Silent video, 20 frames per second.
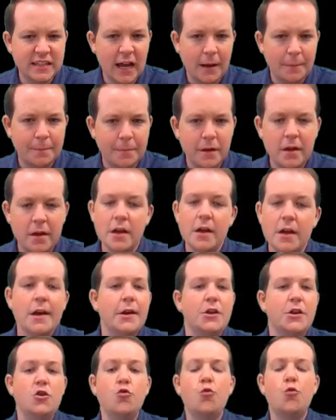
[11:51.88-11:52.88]
up.
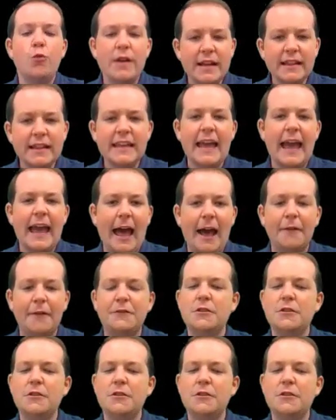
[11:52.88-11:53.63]
You really have